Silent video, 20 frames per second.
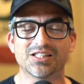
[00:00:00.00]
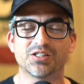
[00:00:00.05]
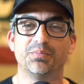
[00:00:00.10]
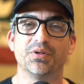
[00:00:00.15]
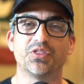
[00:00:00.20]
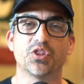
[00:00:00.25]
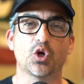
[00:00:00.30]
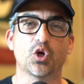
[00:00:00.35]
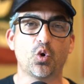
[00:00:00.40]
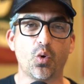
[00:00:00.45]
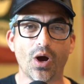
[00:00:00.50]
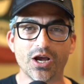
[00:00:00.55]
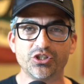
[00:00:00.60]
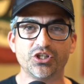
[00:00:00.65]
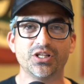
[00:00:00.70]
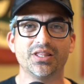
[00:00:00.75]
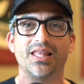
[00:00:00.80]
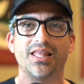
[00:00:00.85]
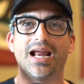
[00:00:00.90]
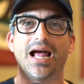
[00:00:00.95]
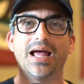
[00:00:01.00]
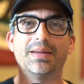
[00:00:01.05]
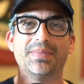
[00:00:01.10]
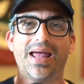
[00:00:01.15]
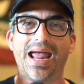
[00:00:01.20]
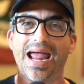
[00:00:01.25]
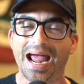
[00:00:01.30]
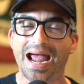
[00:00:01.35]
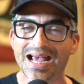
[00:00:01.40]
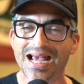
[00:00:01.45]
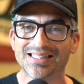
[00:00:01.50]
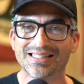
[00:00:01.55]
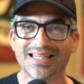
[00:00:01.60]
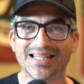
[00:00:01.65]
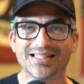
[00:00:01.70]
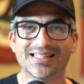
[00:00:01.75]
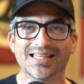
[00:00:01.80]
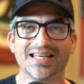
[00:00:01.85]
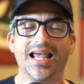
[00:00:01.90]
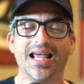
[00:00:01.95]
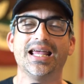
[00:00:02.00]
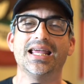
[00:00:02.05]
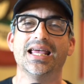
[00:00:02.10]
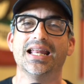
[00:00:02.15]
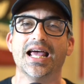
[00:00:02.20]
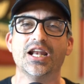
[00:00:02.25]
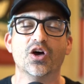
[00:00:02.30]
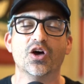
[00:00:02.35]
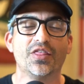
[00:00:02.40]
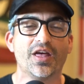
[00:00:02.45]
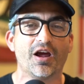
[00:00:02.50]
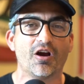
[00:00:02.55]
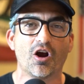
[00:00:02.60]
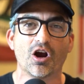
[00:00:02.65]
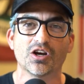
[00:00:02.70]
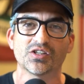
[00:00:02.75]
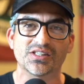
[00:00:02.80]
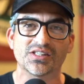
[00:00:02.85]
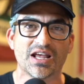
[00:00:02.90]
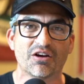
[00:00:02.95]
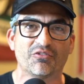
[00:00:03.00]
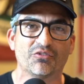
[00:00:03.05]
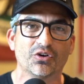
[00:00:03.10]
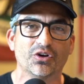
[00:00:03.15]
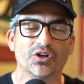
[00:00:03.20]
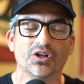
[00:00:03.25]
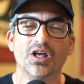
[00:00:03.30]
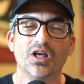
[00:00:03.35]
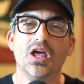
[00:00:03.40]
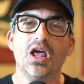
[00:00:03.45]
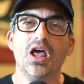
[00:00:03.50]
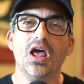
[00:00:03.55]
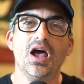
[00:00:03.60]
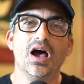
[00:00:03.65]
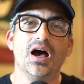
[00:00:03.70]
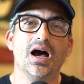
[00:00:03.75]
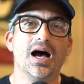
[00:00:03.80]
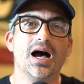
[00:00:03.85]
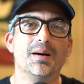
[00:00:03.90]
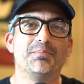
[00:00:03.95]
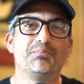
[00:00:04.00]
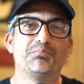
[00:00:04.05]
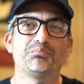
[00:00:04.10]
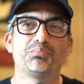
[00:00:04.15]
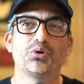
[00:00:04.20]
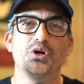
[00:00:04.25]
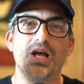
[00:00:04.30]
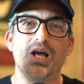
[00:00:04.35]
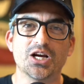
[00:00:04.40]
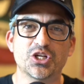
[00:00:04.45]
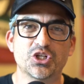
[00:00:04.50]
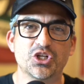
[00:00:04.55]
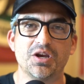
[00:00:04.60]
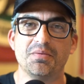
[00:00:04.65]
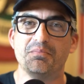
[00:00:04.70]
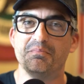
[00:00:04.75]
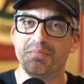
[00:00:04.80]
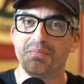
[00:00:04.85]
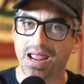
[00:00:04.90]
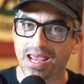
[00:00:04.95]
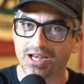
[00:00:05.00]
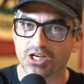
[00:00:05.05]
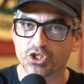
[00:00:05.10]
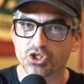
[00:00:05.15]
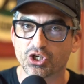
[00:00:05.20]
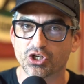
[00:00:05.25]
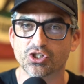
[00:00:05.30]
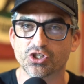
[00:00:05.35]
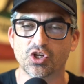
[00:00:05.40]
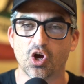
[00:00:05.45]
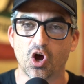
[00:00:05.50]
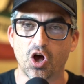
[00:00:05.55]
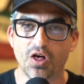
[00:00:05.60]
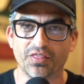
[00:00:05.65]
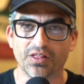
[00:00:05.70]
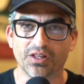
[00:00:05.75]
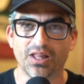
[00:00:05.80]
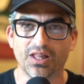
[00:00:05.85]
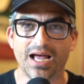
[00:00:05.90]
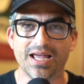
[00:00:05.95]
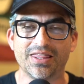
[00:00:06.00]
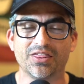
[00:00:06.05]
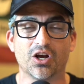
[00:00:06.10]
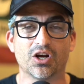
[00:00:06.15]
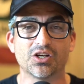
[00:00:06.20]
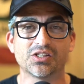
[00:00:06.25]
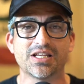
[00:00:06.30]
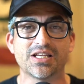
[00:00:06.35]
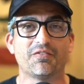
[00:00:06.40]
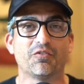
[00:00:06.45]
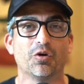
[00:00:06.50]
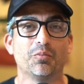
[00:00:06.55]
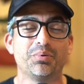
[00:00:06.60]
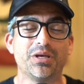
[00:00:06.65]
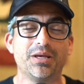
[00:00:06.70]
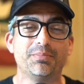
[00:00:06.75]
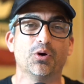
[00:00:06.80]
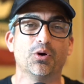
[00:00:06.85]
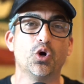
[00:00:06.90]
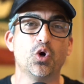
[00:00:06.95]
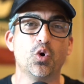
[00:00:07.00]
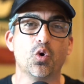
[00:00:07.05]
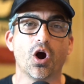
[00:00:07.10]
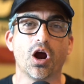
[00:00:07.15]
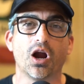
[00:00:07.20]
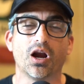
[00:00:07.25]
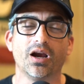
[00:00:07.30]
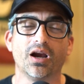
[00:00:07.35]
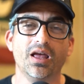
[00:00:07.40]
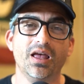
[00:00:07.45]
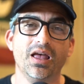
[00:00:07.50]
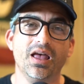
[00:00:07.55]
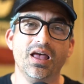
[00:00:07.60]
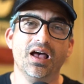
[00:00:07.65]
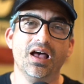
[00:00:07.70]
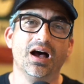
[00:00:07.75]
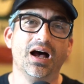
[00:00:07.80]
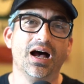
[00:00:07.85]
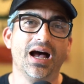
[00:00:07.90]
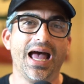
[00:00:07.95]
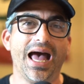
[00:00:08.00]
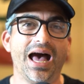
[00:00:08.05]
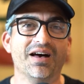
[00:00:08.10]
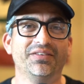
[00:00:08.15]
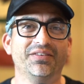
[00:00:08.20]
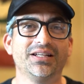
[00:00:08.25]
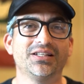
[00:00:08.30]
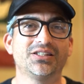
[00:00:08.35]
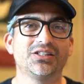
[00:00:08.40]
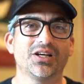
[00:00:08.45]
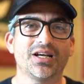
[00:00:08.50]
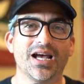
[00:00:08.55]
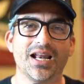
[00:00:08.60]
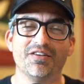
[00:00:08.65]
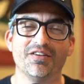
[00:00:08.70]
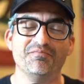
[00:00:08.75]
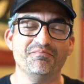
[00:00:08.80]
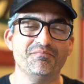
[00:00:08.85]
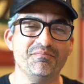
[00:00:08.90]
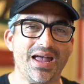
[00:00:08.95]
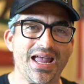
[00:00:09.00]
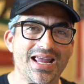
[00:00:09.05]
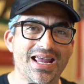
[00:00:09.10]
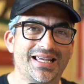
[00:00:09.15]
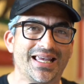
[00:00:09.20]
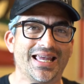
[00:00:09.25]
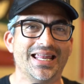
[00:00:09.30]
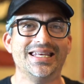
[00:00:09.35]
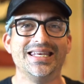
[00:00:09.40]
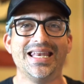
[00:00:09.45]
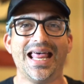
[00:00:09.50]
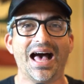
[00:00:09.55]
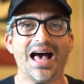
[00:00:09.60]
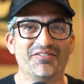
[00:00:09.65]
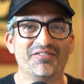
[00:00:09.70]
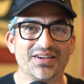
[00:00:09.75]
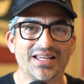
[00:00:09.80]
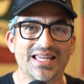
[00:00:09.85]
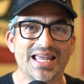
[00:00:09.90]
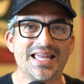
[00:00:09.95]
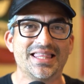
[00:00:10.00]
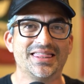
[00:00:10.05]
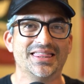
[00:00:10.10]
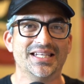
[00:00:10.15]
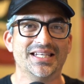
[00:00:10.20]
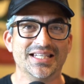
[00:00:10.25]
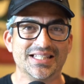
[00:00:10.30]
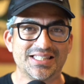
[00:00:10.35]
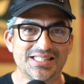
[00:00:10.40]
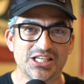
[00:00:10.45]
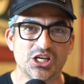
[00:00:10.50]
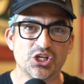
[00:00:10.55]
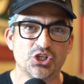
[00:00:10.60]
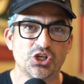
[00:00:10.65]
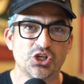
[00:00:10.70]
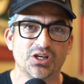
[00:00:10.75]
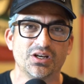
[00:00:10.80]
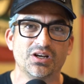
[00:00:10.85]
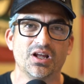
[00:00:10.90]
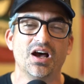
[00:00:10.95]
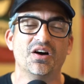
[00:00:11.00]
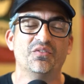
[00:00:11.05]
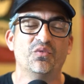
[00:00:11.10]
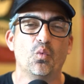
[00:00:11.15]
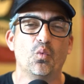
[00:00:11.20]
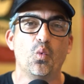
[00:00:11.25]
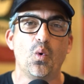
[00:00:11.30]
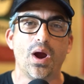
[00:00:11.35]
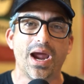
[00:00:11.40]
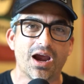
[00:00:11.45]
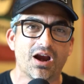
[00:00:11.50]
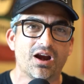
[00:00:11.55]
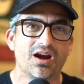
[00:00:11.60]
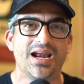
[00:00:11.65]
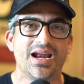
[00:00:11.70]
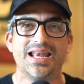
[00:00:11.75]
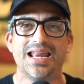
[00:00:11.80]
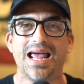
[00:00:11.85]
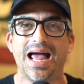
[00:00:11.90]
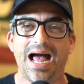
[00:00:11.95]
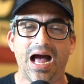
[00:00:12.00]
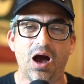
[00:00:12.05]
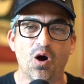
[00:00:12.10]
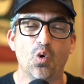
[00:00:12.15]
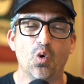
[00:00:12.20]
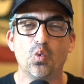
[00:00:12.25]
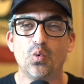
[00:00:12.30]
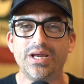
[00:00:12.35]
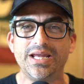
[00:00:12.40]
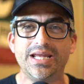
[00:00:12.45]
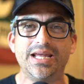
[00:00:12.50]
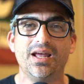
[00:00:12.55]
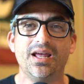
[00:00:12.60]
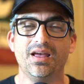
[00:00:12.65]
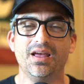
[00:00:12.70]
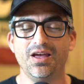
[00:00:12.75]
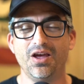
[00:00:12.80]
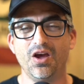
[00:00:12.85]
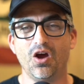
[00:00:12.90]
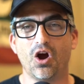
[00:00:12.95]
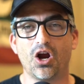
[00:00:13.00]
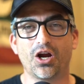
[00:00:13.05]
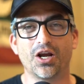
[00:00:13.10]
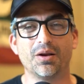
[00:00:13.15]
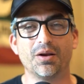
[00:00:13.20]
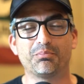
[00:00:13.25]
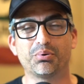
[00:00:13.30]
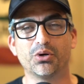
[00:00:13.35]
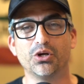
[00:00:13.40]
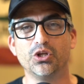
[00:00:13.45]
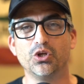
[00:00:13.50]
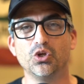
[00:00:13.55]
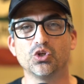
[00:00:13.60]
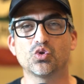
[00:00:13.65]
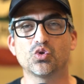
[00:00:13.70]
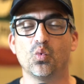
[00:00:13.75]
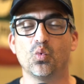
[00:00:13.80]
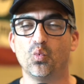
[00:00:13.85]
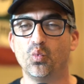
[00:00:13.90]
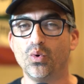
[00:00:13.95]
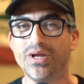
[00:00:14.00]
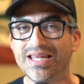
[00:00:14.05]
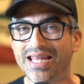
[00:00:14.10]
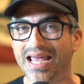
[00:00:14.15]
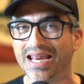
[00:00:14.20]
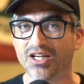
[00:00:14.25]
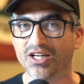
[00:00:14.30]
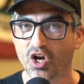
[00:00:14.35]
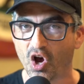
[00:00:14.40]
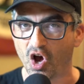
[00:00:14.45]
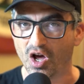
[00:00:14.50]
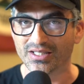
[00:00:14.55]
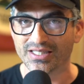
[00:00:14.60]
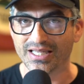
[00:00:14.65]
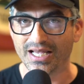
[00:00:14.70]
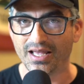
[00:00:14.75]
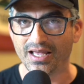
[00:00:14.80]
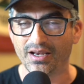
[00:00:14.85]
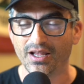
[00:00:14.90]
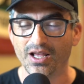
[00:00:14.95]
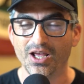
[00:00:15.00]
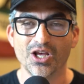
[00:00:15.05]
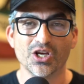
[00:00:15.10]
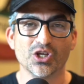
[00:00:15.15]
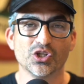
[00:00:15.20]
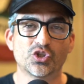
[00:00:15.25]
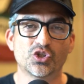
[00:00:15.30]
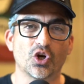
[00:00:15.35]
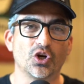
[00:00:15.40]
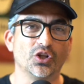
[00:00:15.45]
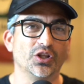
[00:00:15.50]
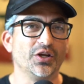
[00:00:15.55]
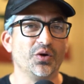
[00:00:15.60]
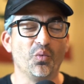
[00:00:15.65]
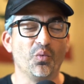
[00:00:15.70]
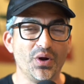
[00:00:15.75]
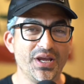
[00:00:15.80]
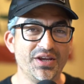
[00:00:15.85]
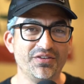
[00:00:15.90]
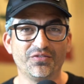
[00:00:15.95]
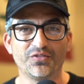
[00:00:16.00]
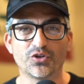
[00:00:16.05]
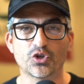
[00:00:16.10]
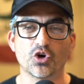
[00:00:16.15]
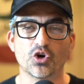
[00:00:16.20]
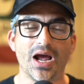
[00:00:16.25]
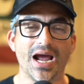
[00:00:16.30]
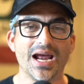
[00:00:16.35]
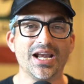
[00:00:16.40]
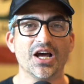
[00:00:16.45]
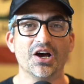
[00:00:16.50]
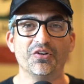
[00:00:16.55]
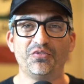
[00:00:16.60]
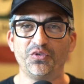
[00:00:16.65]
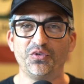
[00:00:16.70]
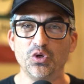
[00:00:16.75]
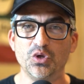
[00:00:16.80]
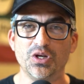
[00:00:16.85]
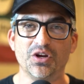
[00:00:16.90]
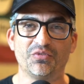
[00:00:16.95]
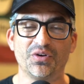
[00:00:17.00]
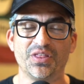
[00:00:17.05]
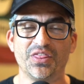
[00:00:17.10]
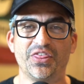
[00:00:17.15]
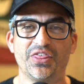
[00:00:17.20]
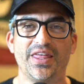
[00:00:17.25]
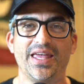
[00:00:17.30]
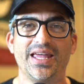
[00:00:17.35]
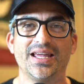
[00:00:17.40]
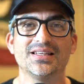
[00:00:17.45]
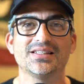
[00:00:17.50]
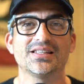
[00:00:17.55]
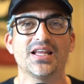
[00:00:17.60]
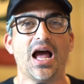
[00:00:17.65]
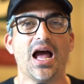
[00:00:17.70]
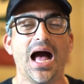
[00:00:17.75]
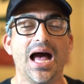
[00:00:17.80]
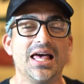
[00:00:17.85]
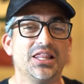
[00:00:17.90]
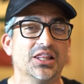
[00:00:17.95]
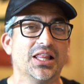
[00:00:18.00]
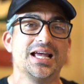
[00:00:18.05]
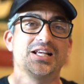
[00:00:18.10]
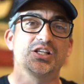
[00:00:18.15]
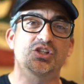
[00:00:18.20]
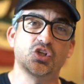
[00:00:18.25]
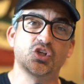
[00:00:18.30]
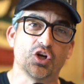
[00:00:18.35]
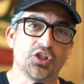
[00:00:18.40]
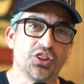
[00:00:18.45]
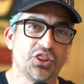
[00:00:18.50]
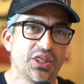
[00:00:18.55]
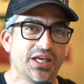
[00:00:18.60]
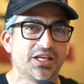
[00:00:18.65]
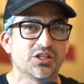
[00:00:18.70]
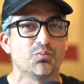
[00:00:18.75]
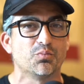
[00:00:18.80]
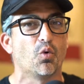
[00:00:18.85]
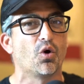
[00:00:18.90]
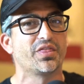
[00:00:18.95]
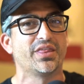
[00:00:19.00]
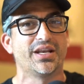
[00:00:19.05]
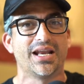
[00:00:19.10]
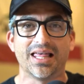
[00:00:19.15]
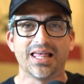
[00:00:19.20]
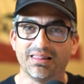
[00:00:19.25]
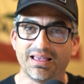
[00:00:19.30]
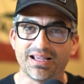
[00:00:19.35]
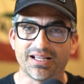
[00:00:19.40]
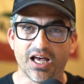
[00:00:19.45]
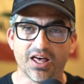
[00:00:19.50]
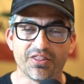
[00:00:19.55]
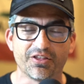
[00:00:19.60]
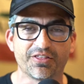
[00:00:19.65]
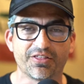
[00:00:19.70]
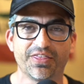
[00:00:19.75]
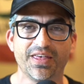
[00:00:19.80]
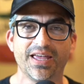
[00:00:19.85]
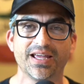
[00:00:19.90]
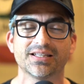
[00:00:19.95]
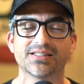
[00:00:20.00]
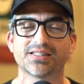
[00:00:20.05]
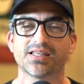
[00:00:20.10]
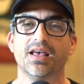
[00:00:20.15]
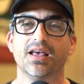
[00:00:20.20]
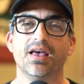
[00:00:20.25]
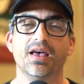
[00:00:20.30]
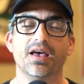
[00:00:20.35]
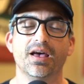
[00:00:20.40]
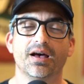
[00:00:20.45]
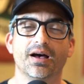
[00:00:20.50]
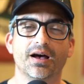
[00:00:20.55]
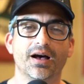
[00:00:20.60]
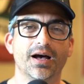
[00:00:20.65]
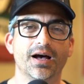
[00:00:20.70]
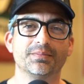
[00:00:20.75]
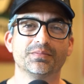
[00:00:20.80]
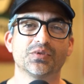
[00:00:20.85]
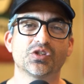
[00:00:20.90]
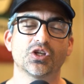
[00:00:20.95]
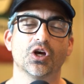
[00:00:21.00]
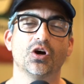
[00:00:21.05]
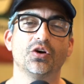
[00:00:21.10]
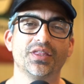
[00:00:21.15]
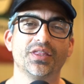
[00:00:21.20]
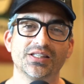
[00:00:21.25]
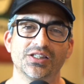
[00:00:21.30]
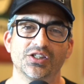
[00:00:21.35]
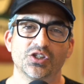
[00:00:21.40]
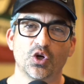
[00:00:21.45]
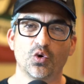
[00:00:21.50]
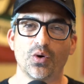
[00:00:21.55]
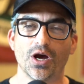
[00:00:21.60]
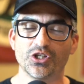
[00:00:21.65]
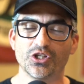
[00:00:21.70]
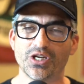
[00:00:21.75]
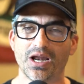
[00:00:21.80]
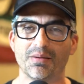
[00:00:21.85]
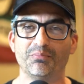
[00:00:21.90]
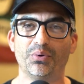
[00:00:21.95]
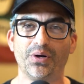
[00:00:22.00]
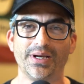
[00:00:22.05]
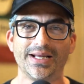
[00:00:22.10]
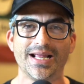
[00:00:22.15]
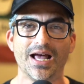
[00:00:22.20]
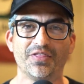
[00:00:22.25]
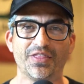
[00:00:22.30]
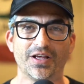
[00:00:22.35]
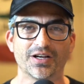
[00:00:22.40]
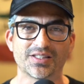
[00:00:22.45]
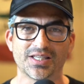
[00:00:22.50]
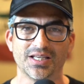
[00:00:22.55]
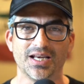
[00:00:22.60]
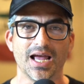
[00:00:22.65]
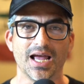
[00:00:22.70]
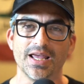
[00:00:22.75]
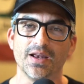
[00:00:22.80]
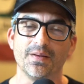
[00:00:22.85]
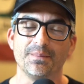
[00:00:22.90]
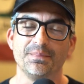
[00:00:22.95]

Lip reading: But the question that I'm asking tonight, and I know there are several production managers on the line. There are several people who are having to kind of make and navigate the decision of where and how we are going to produce weekend content. Certainly, we've tried a few different things. I like certain things more than I like other things. So this is the question I'm putting out there tonight.